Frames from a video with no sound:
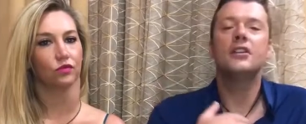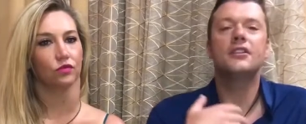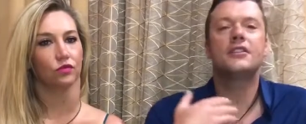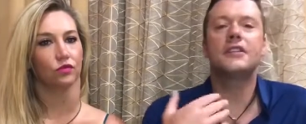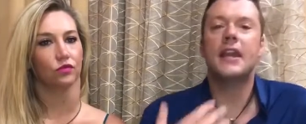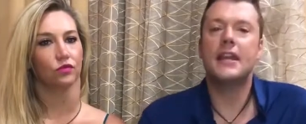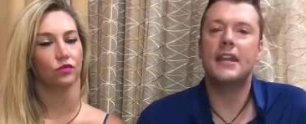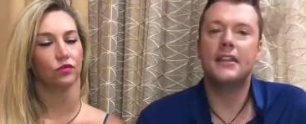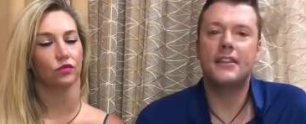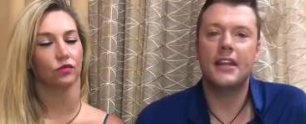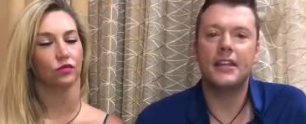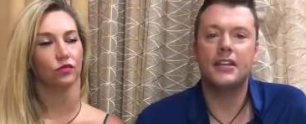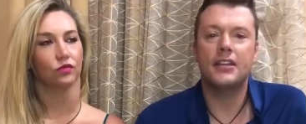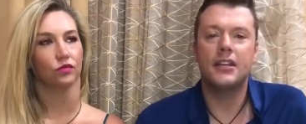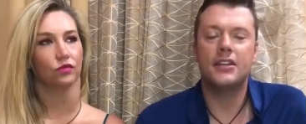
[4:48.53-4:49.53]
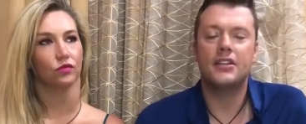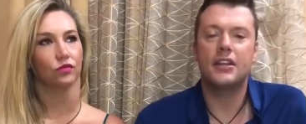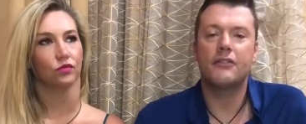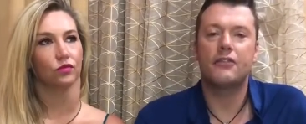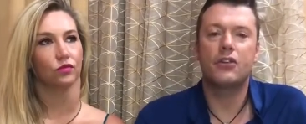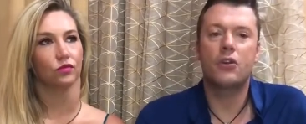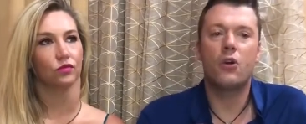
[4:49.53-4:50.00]
Speaker 1: just anything
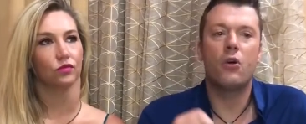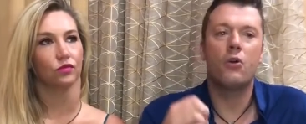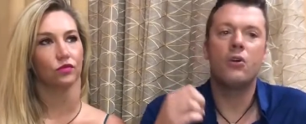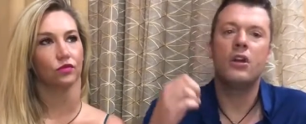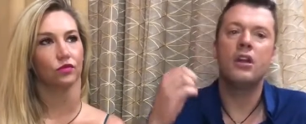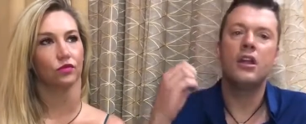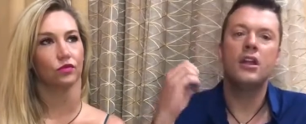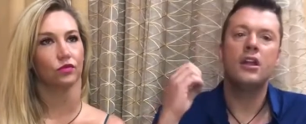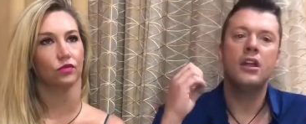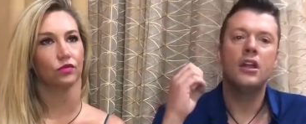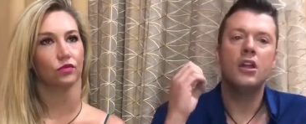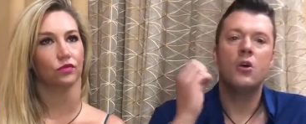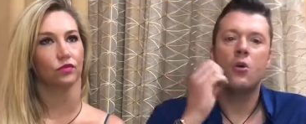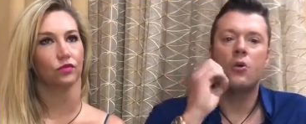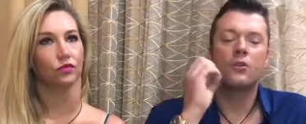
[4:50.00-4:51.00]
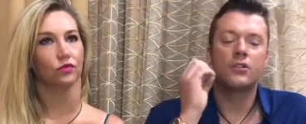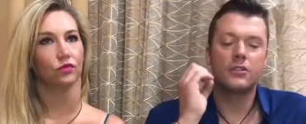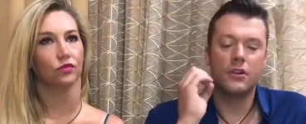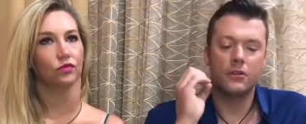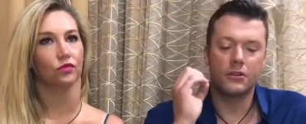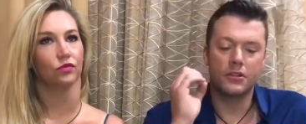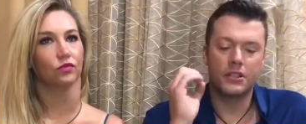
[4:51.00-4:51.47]
difficult or,
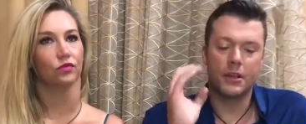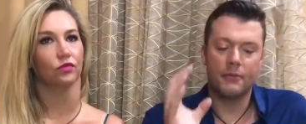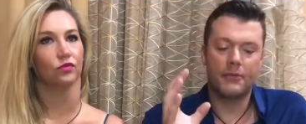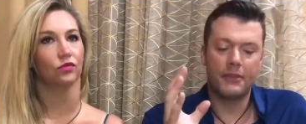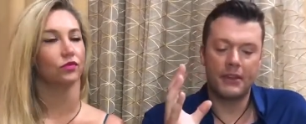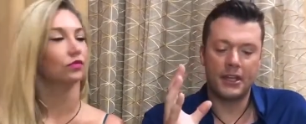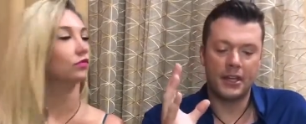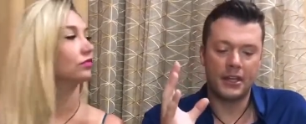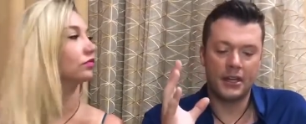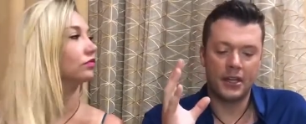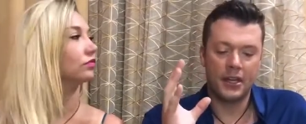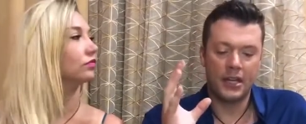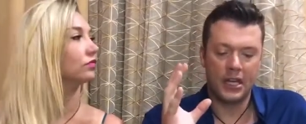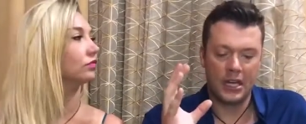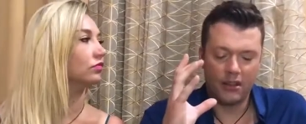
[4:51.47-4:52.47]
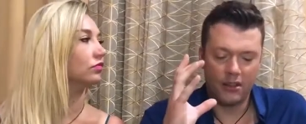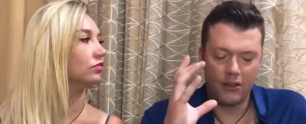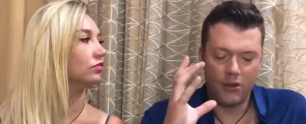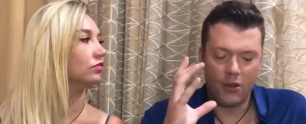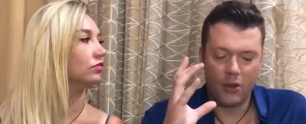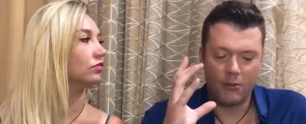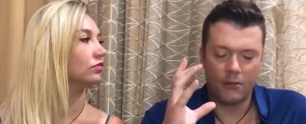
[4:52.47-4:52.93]
or something
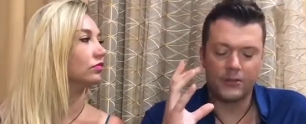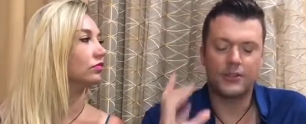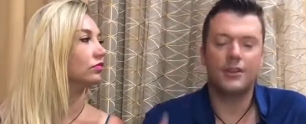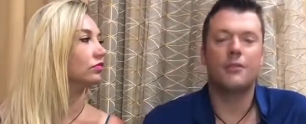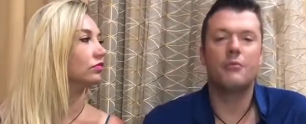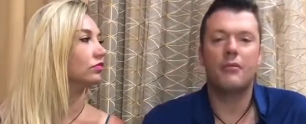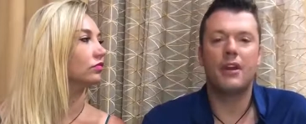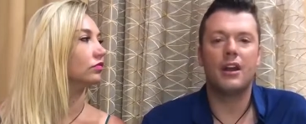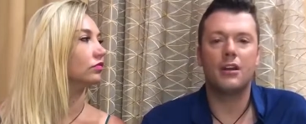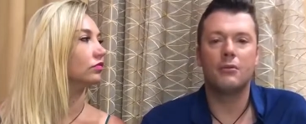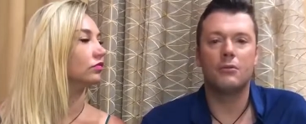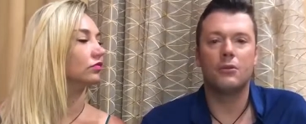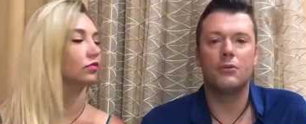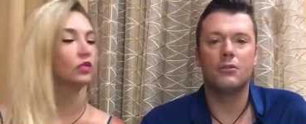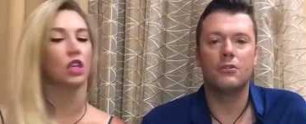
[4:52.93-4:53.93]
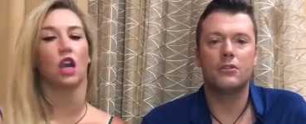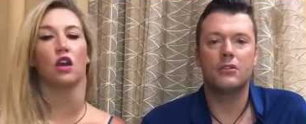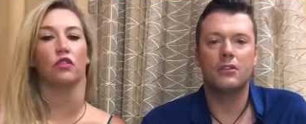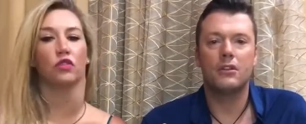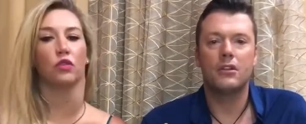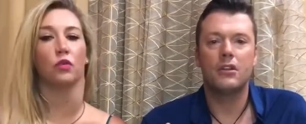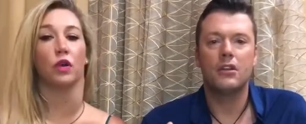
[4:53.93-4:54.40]
almost unbearable.
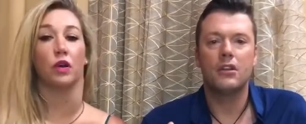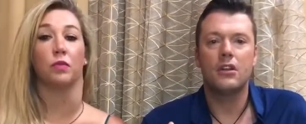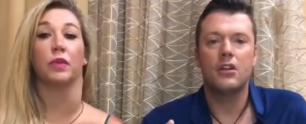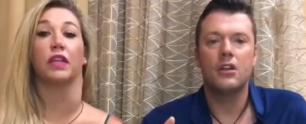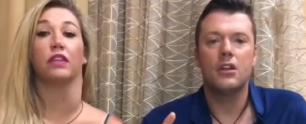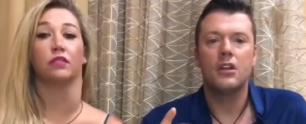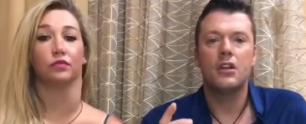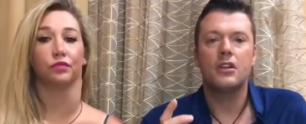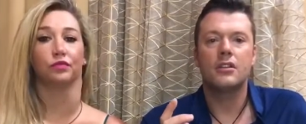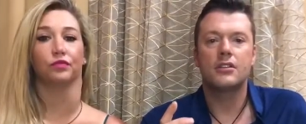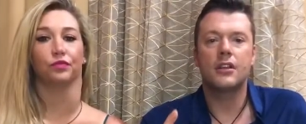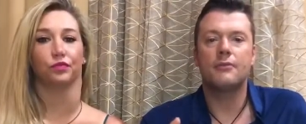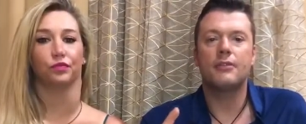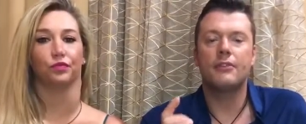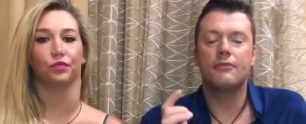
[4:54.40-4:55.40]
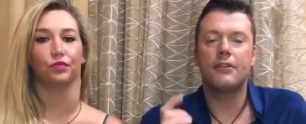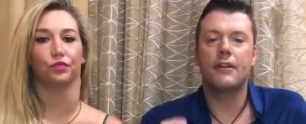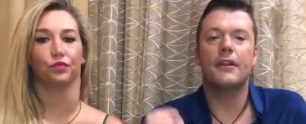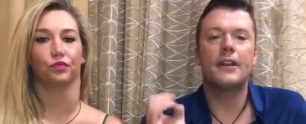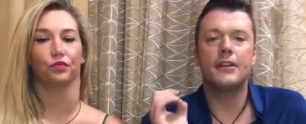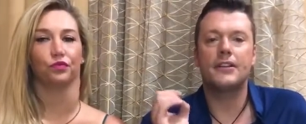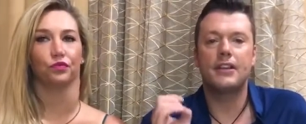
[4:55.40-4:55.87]
Speaker 2: Overwhelming.
Speaker 1: Something
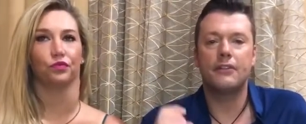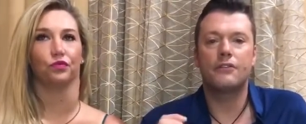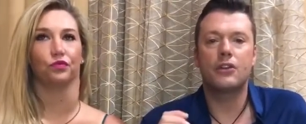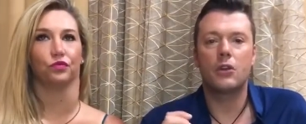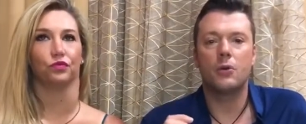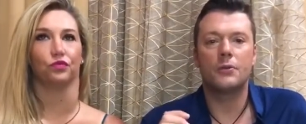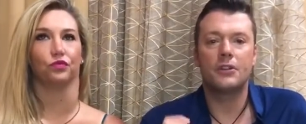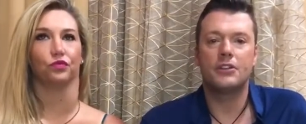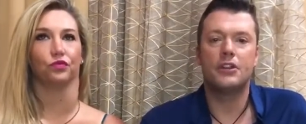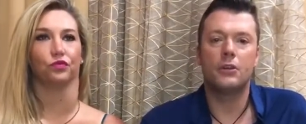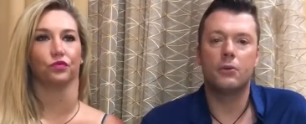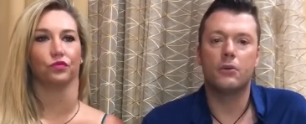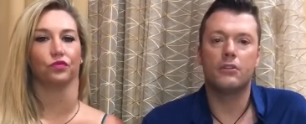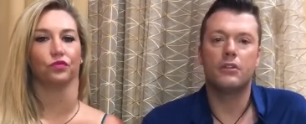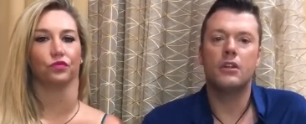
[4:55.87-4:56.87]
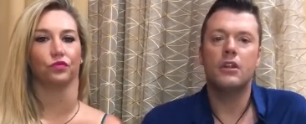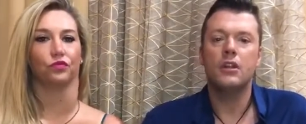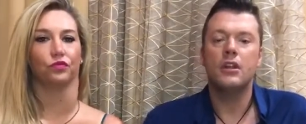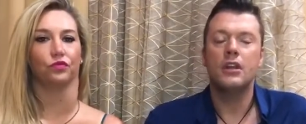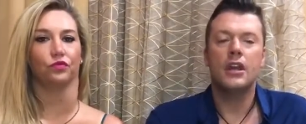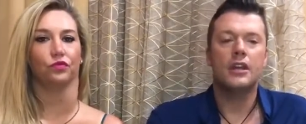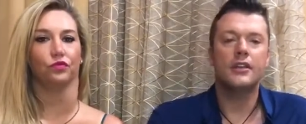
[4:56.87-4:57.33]
very difficult to deal with.
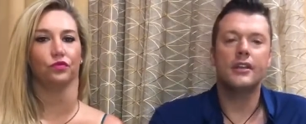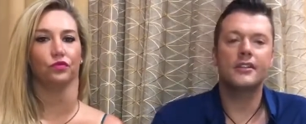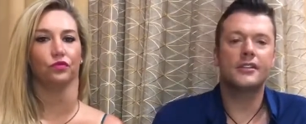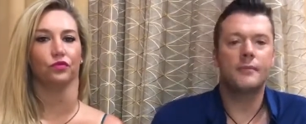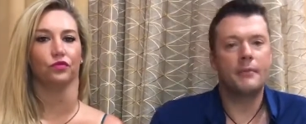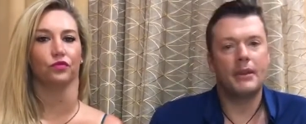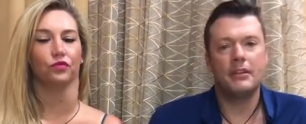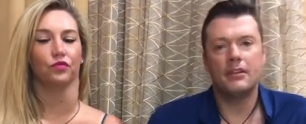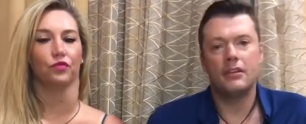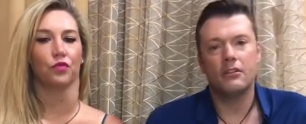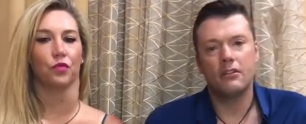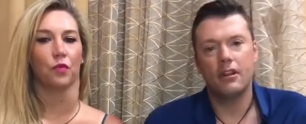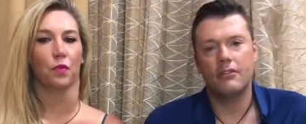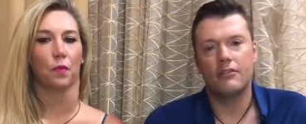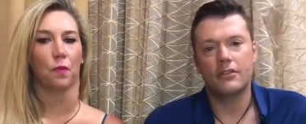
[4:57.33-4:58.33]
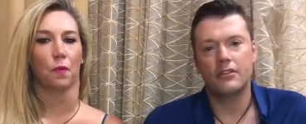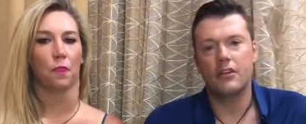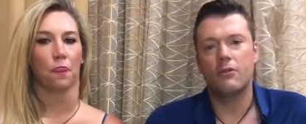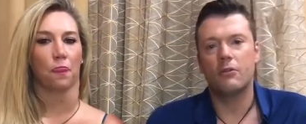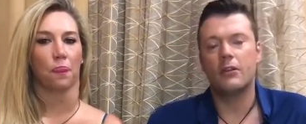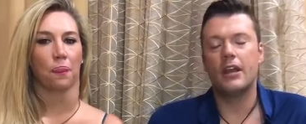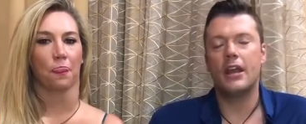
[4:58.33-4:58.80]
It doesn't mean that your life is
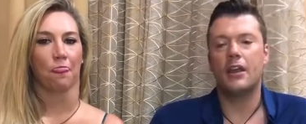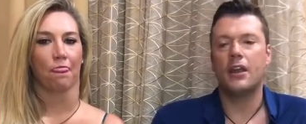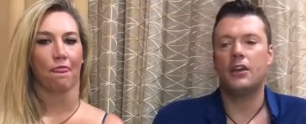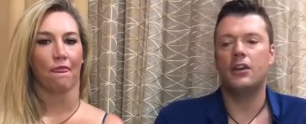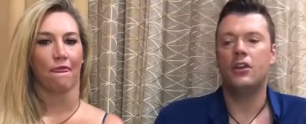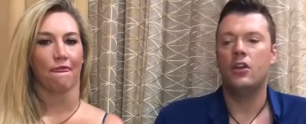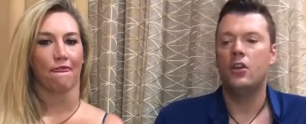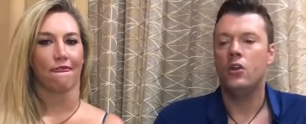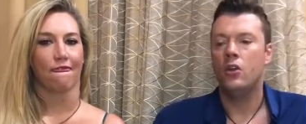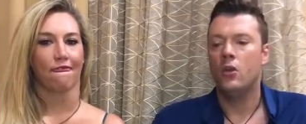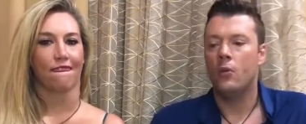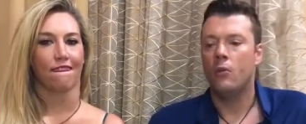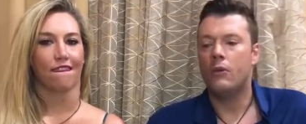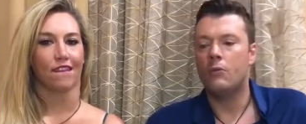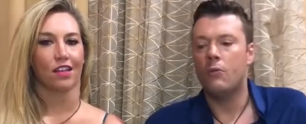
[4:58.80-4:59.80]
over and we